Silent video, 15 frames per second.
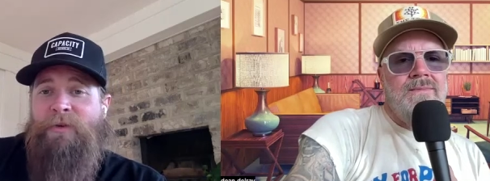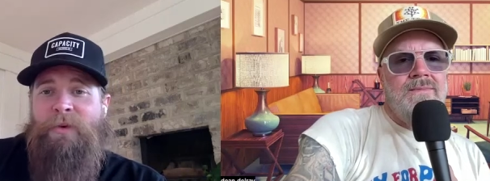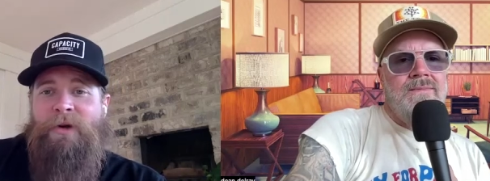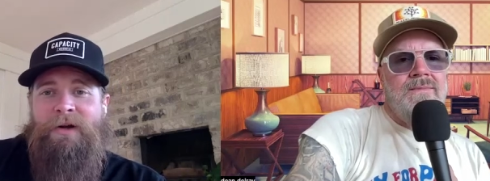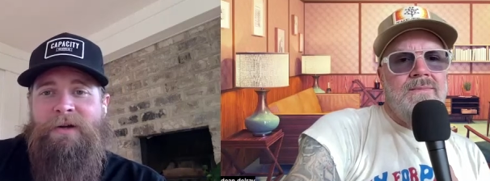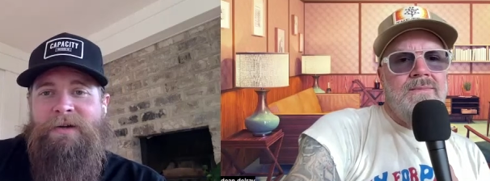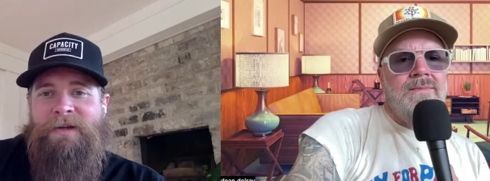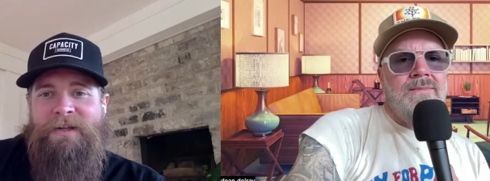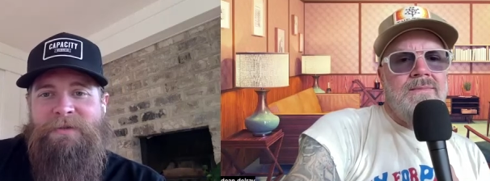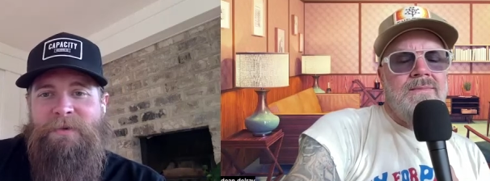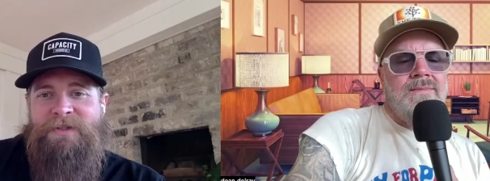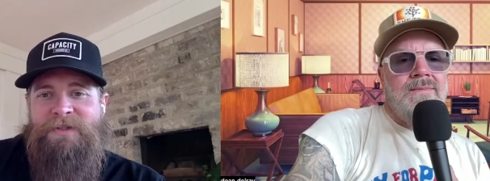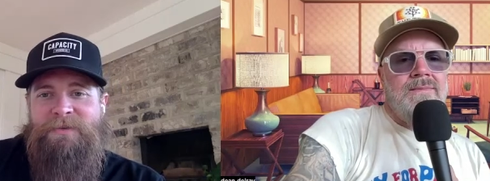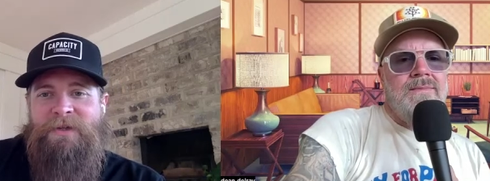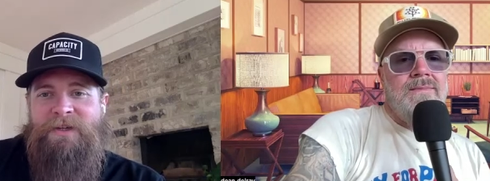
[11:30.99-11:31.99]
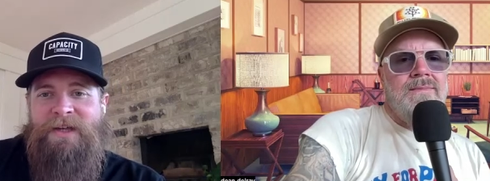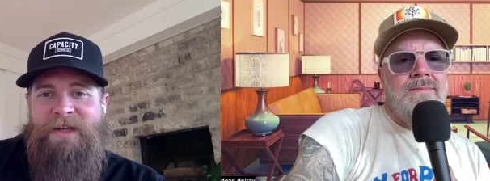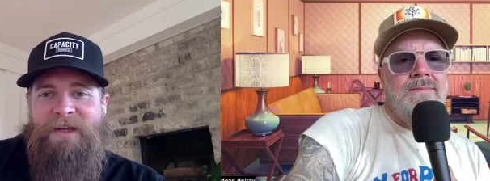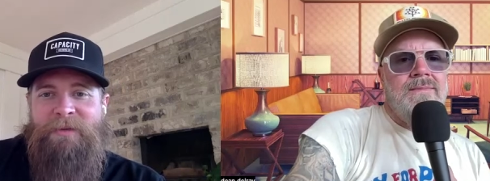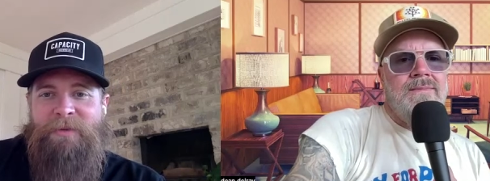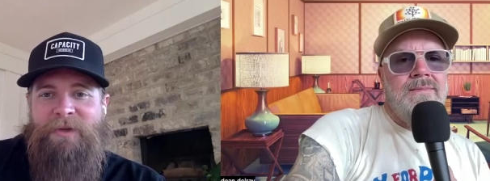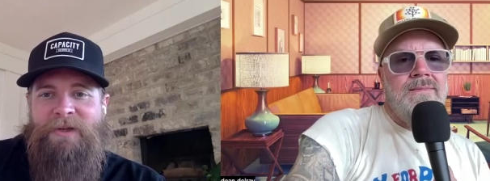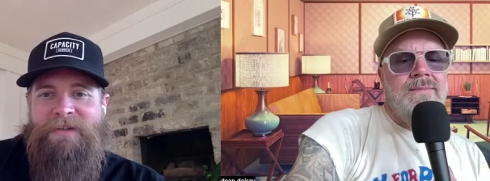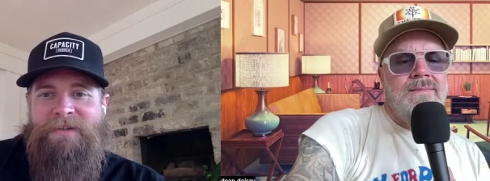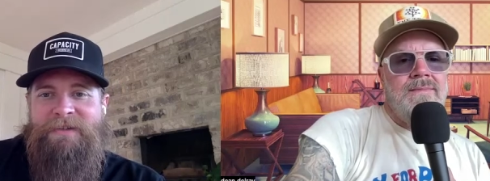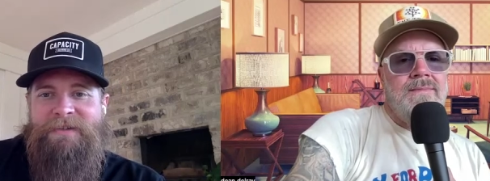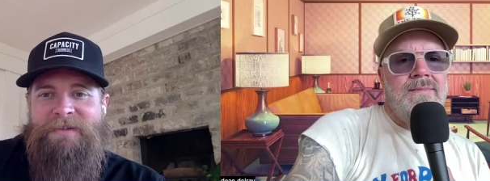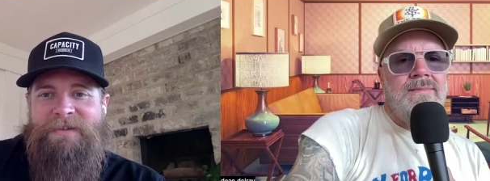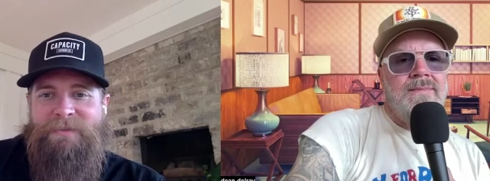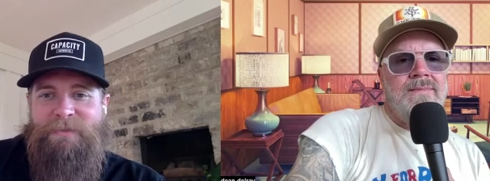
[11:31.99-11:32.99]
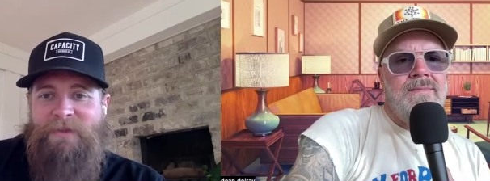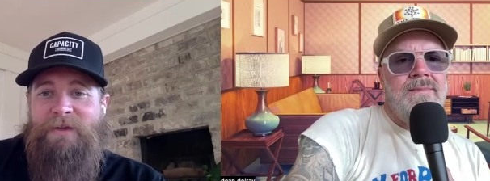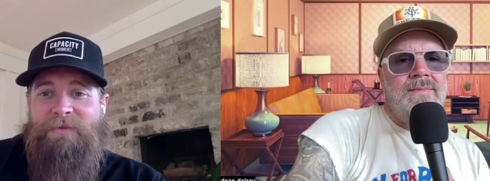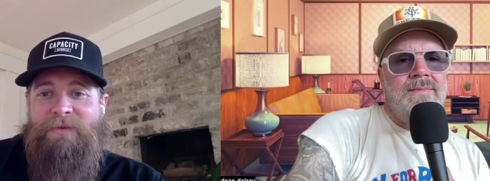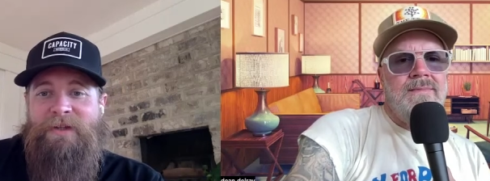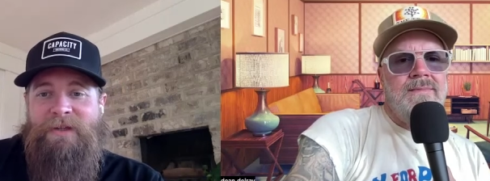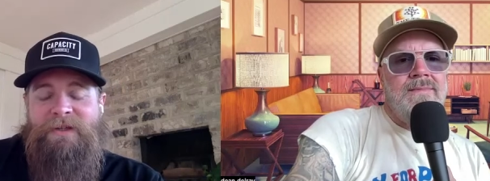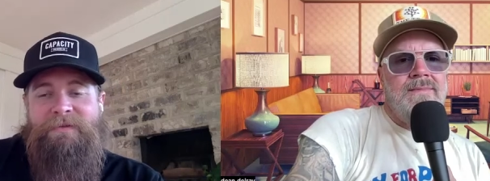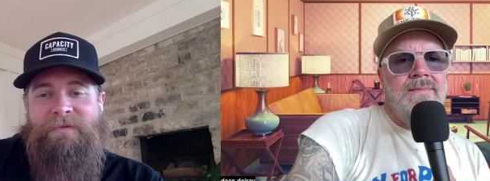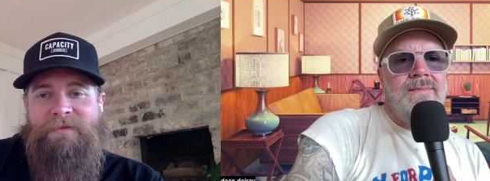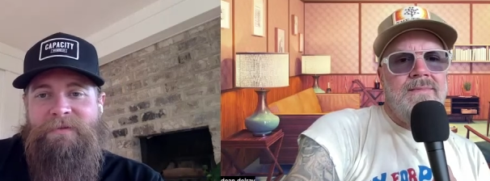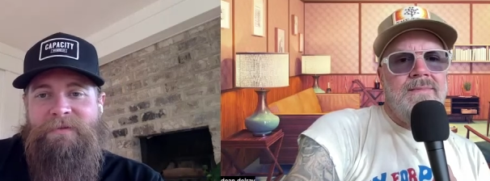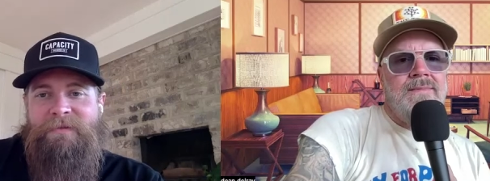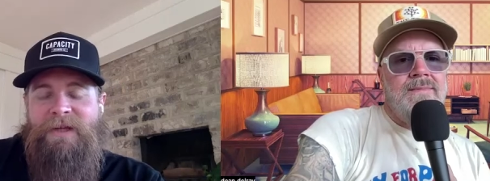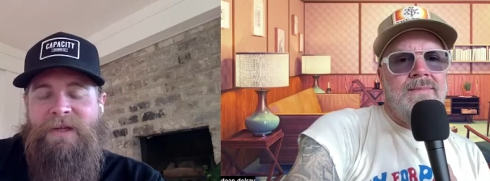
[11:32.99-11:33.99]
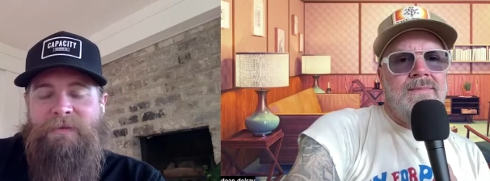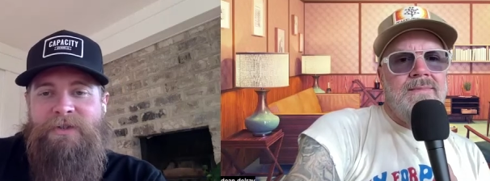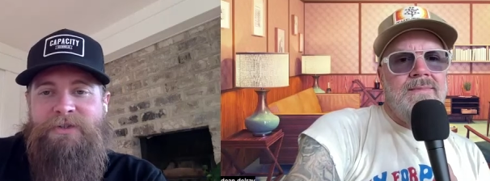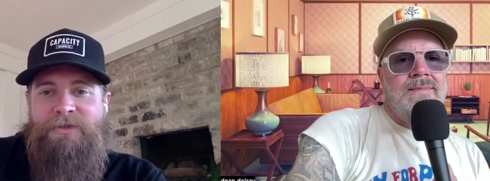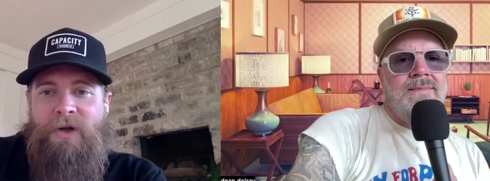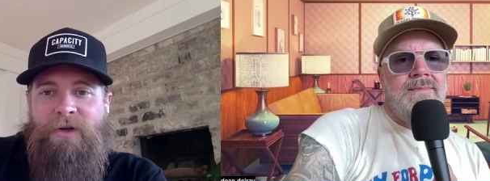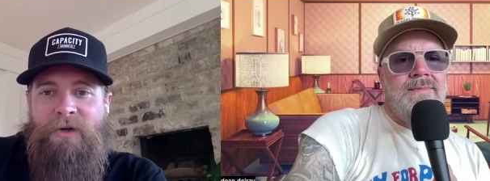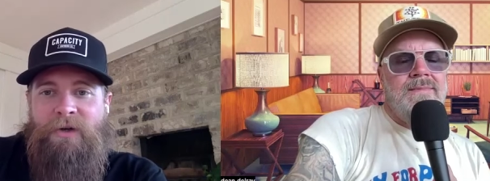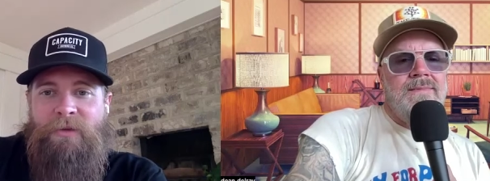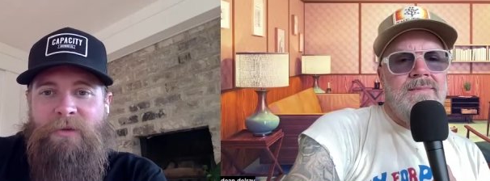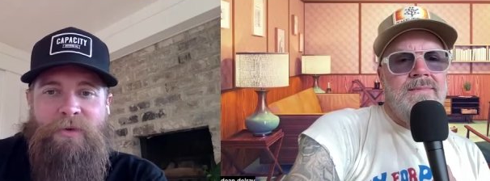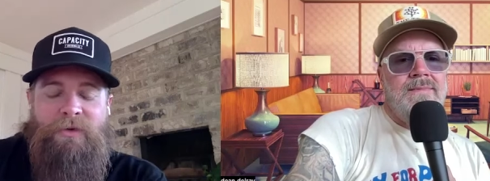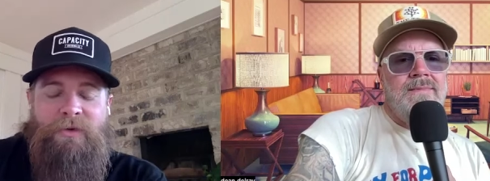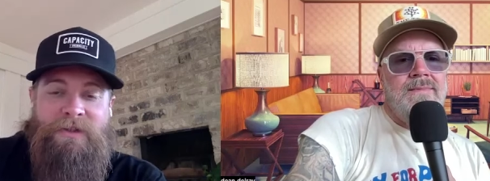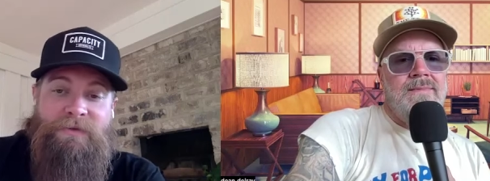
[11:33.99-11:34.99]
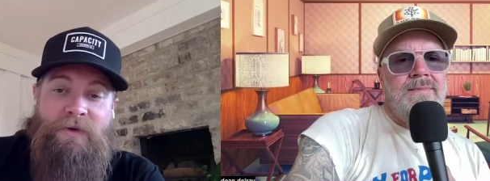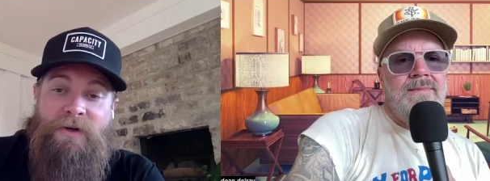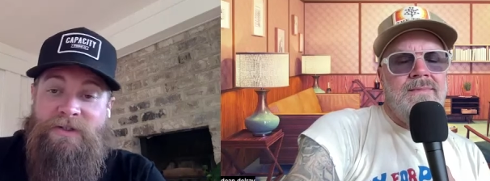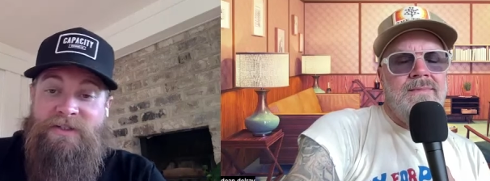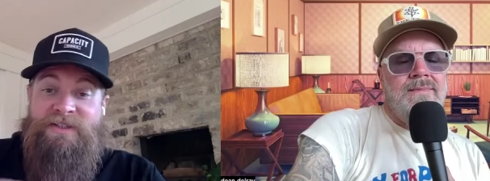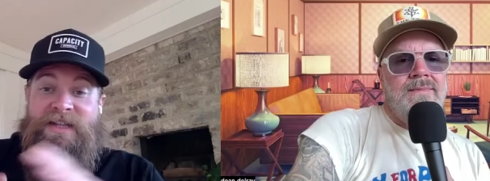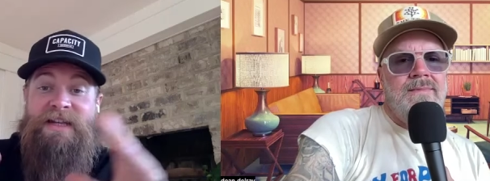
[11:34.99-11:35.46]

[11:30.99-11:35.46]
Speaker 1: everywhere as much as we can, but it, we definitely have a stronger pool as far as